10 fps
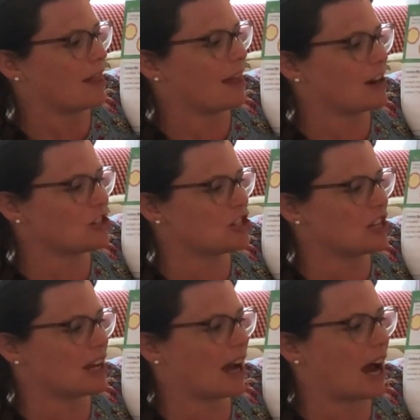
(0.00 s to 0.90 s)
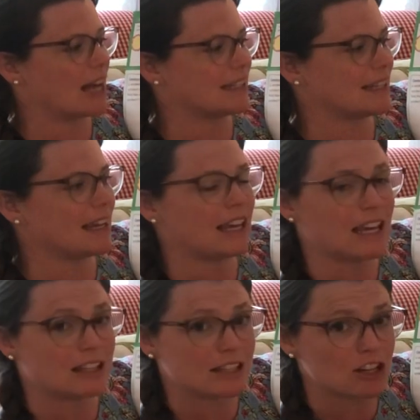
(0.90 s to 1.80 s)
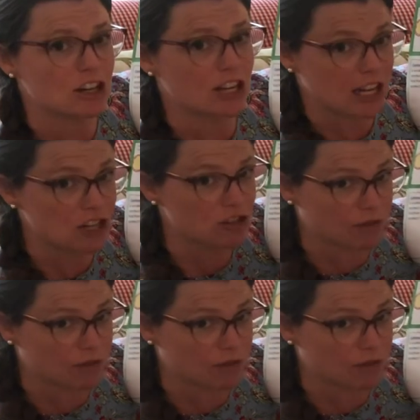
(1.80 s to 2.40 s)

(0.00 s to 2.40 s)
Then she cuts each